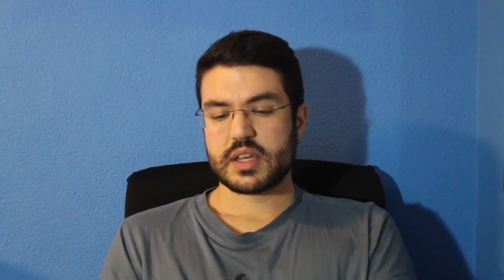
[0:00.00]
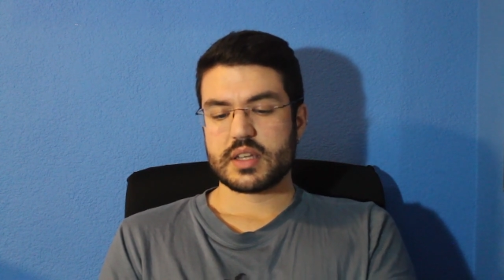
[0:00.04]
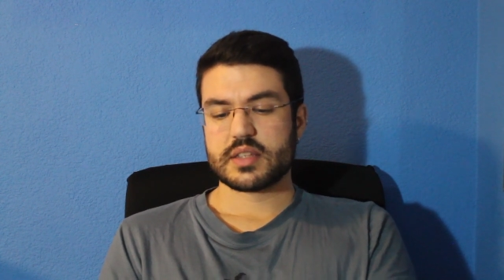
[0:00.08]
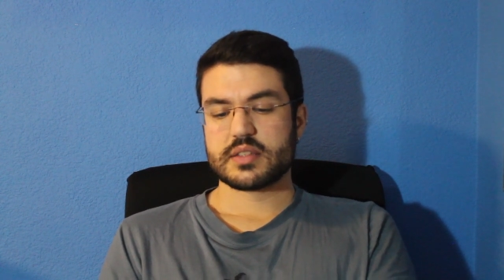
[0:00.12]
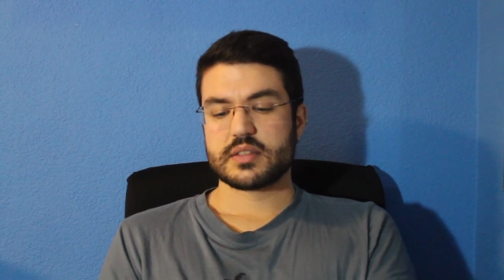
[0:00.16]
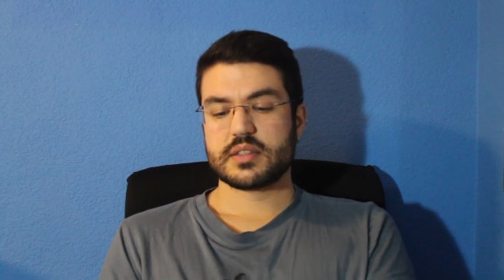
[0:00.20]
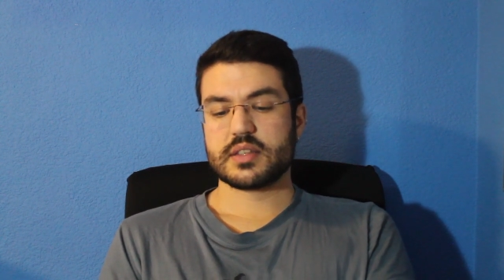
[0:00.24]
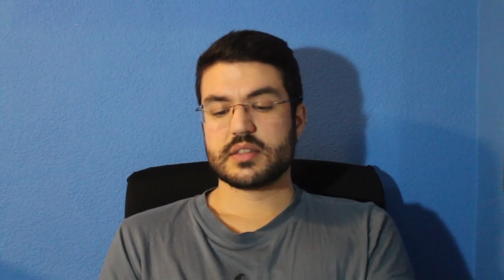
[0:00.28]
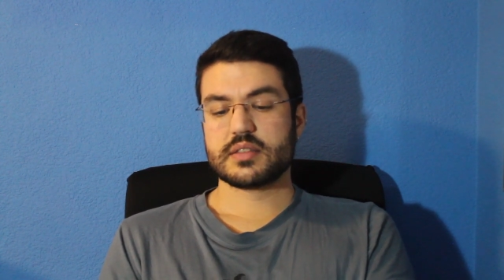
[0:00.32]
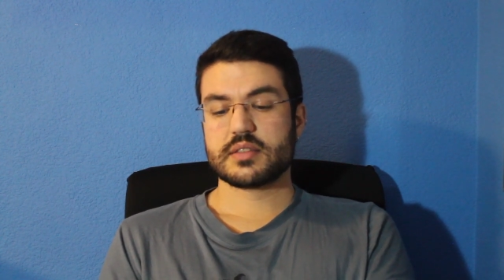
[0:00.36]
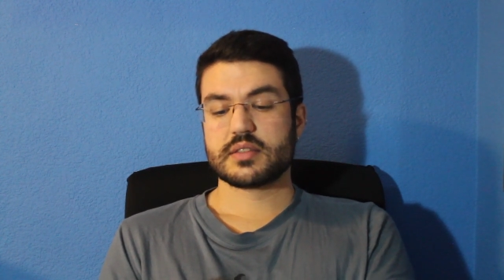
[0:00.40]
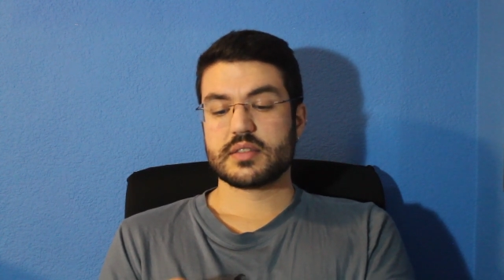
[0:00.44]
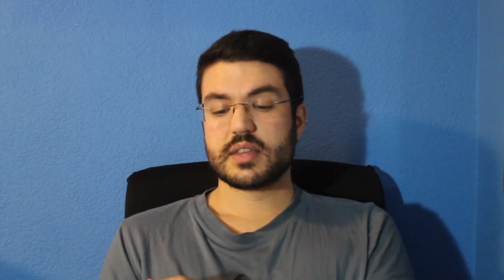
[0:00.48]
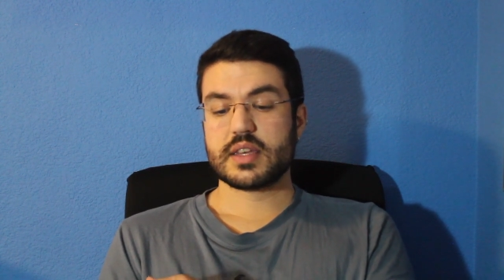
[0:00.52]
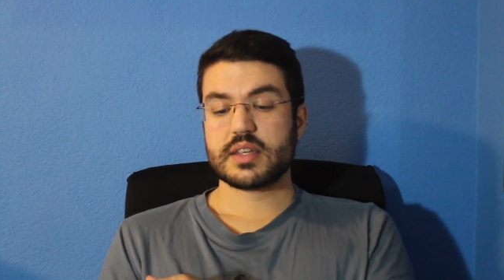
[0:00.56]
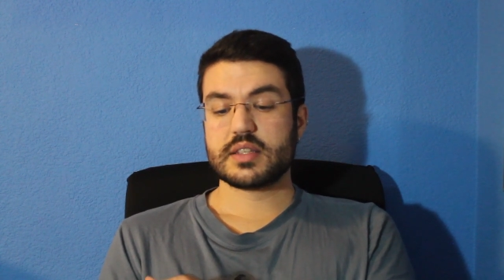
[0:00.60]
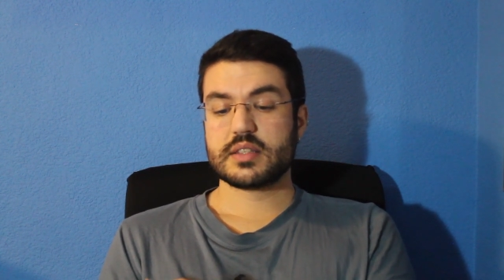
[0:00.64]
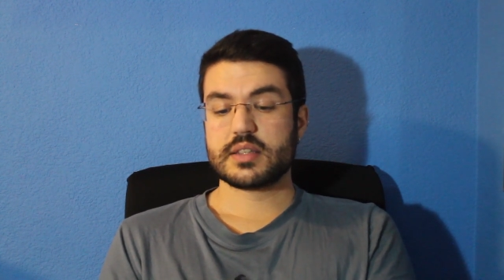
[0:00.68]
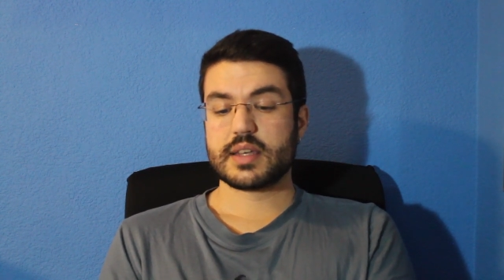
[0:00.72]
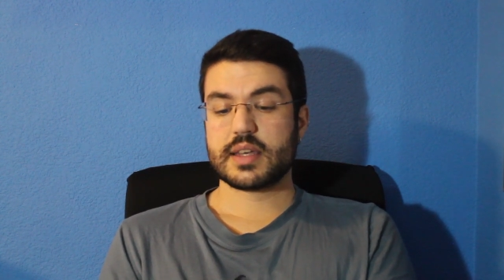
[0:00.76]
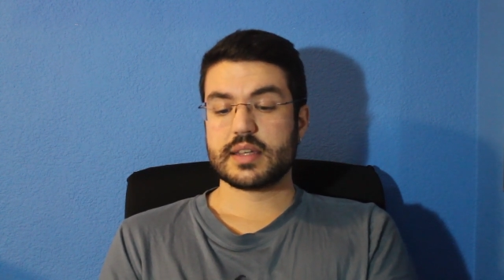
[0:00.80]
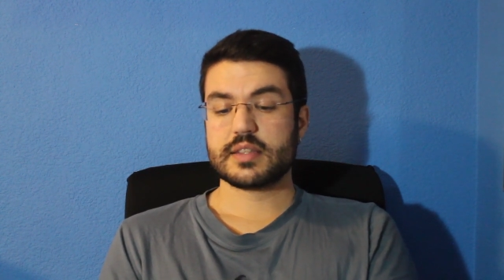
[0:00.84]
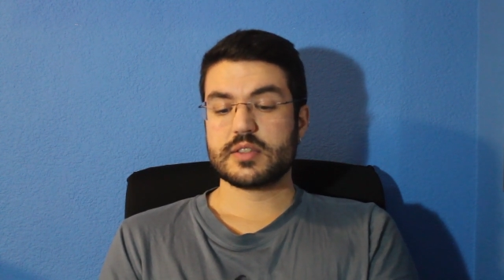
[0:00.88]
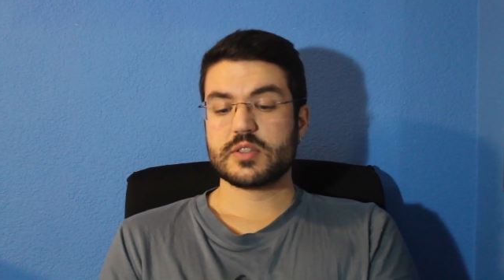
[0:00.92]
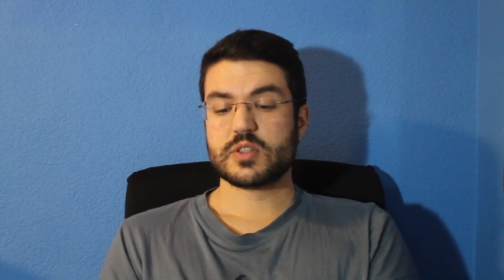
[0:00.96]
since they
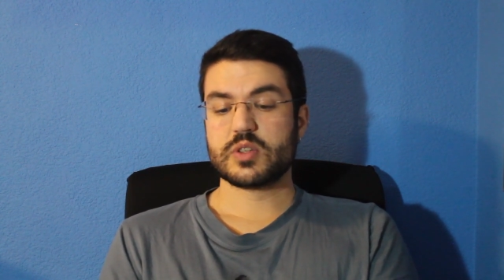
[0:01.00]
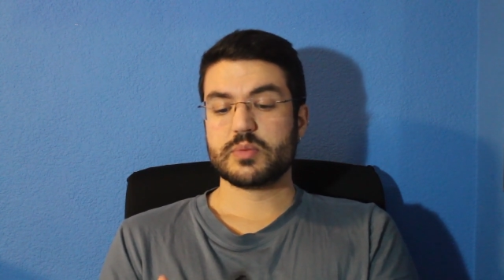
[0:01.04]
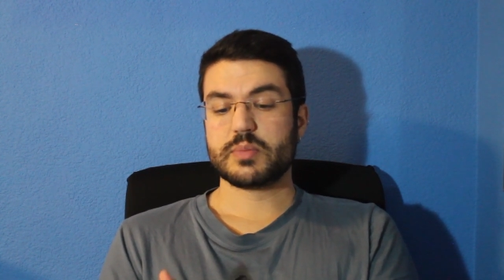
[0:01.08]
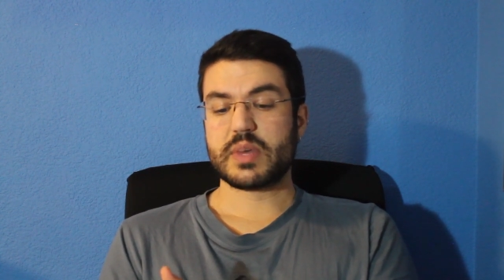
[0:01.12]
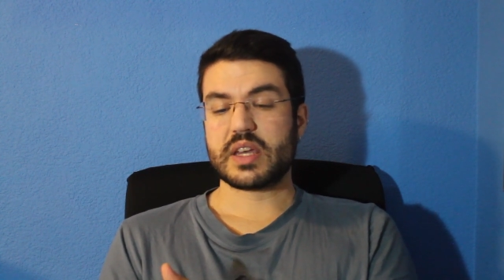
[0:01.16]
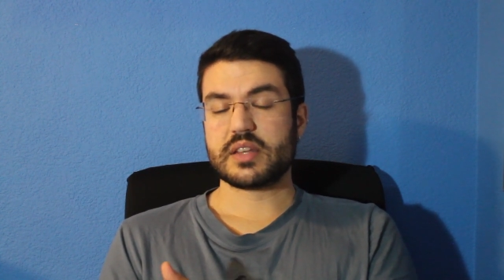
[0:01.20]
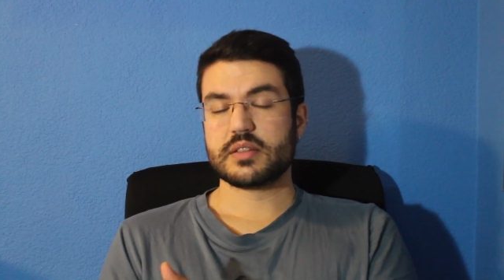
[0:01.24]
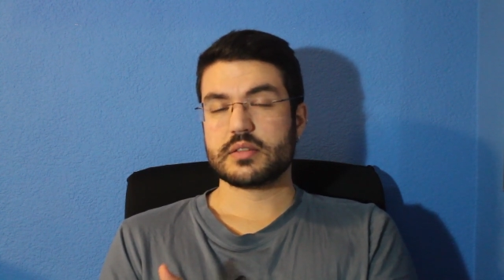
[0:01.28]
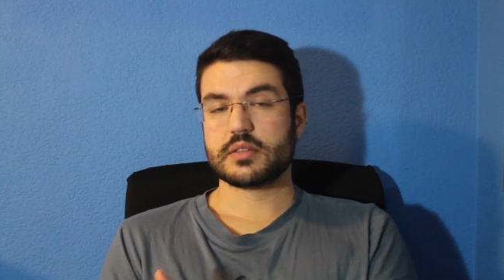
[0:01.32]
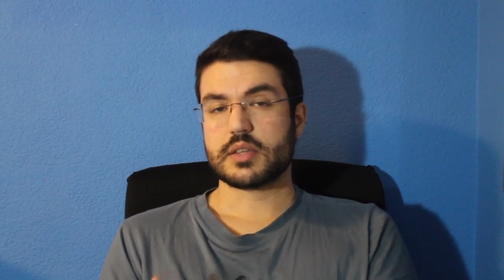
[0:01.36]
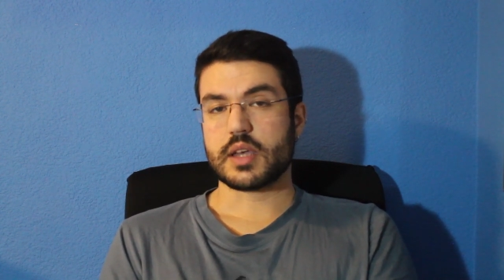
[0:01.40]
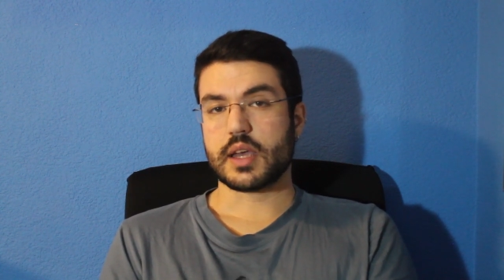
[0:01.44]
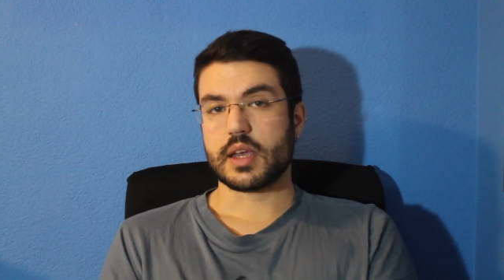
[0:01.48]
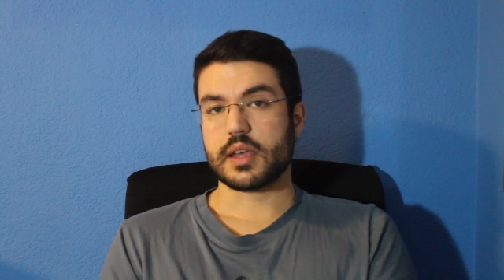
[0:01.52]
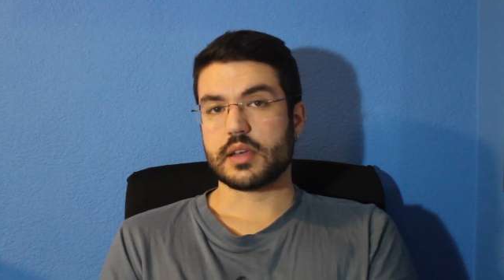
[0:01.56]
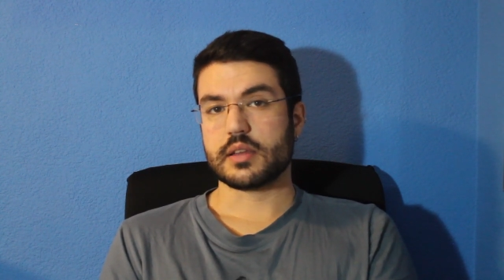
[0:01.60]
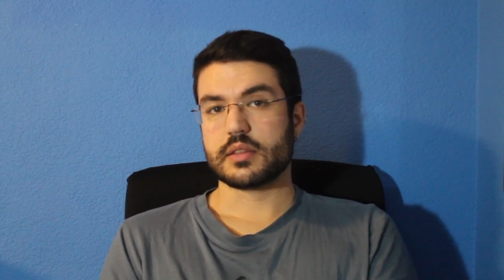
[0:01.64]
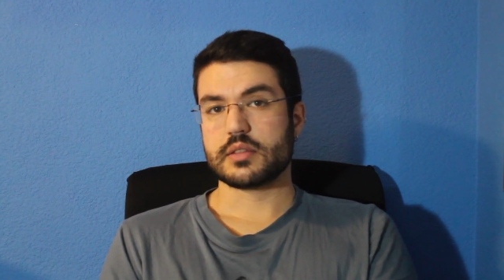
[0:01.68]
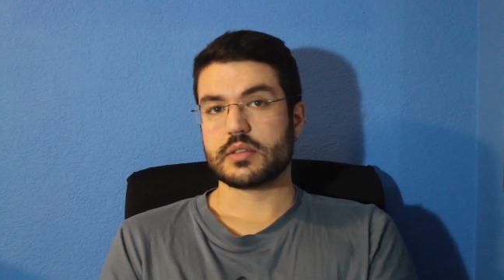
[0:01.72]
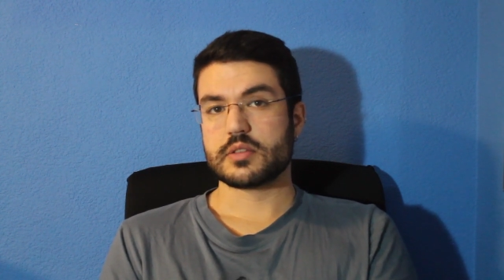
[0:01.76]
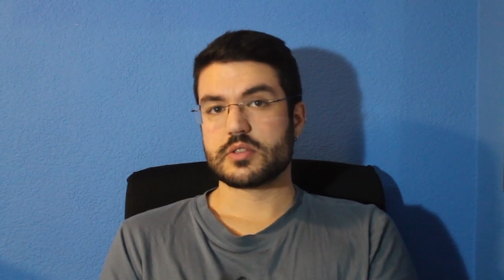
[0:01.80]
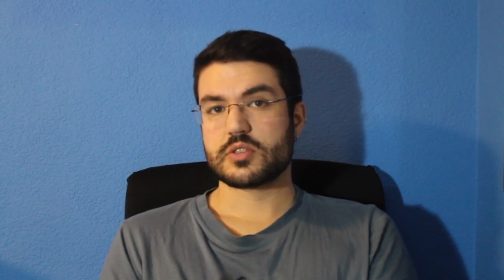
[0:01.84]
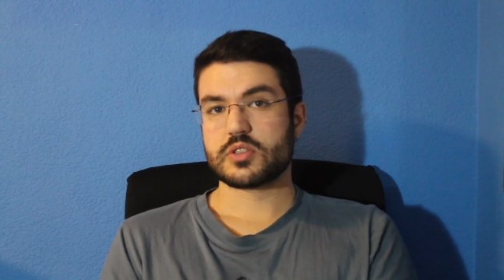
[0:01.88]
tend to maintain the